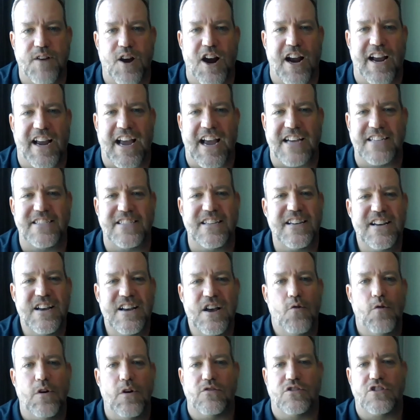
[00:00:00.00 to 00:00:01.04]
All right, guys,
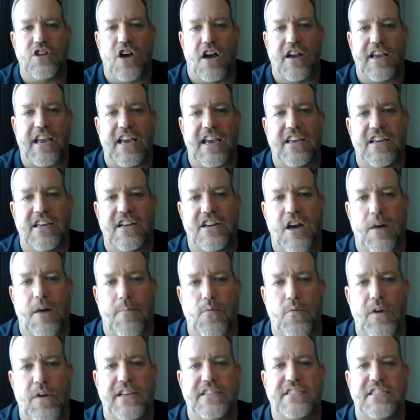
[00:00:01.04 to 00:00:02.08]
we will talk at you in a
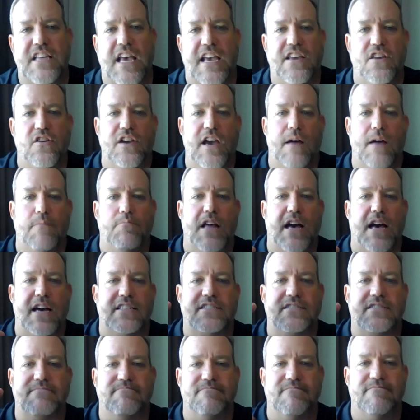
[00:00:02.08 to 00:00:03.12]
couple weeks. Thank you. God
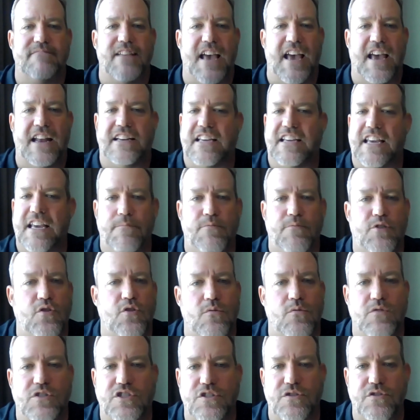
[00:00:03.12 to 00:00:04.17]
bless, and keep
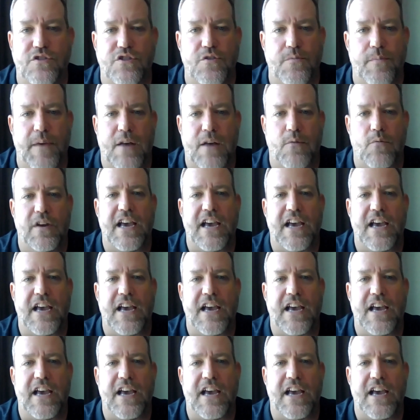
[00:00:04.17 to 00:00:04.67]
doing what you do, man.